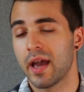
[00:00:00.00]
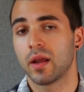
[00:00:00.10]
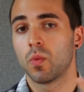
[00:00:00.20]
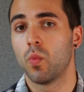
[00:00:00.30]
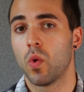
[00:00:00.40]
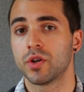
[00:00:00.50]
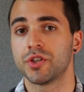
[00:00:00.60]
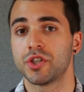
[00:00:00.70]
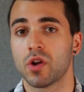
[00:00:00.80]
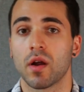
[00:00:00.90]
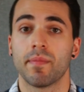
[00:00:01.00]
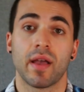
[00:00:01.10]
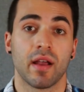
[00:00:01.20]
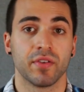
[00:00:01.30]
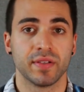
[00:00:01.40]
adding 1 sharp
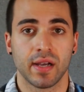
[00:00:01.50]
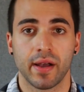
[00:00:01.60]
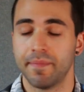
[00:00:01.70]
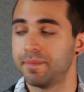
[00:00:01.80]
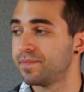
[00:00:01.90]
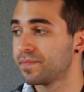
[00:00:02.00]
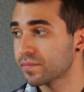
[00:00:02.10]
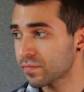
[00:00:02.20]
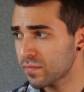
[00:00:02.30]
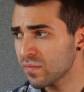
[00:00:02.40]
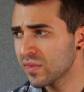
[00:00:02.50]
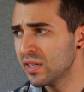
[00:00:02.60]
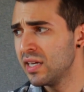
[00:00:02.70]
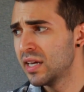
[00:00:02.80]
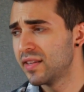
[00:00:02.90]
every time.
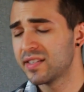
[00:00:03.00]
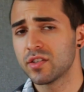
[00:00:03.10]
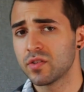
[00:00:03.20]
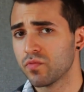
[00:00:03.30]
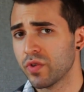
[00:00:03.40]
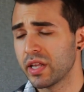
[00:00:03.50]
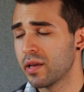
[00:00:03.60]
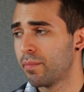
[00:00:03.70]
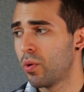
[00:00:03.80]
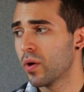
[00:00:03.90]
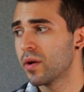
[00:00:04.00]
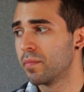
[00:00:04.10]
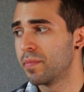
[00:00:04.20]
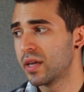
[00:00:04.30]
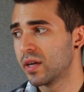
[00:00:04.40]
This is really
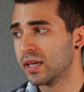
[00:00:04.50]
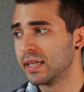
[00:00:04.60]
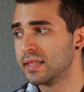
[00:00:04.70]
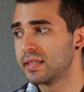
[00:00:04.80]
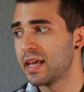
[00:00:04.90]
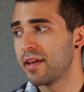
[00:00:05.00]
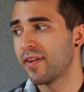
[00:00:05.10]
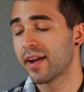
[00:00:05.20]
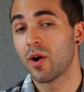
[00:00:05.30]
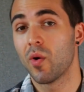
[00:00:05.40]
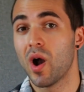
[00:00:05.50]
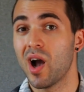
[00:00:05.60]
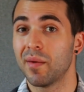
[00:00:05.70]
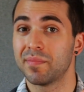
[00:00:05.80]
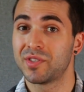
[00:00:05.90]
important because if I go
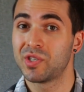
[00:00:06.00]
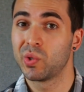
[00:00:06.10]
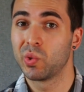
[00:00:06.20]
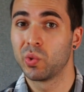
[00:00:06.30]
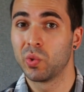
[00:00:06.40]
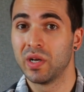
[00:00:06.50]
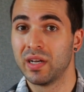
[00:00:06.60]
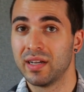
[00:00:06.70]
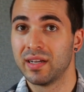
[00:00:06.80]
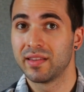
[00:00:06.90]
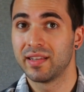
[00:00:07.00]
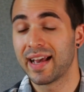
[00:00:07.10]
up to the